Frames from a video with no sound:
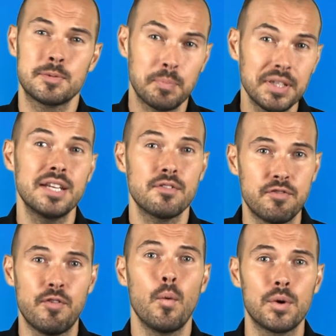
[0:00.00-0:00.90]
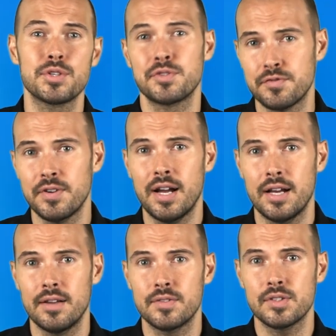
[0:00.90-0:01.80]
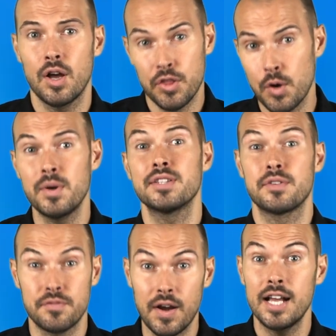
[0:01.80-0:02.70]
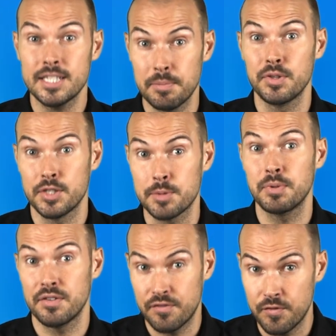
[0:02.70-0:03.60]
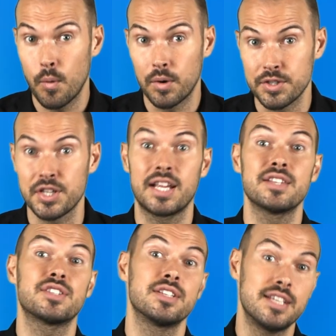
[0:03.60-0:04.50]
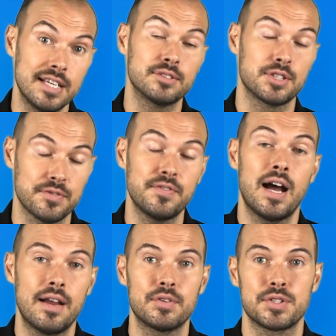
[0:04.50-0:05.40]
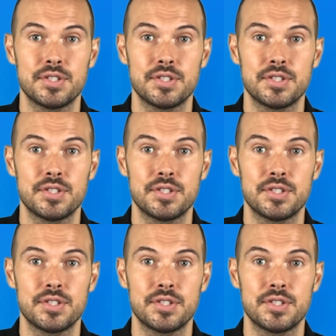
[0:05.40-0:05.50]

splitting fours or fives, although it is advisable to split fours against a dealer's five or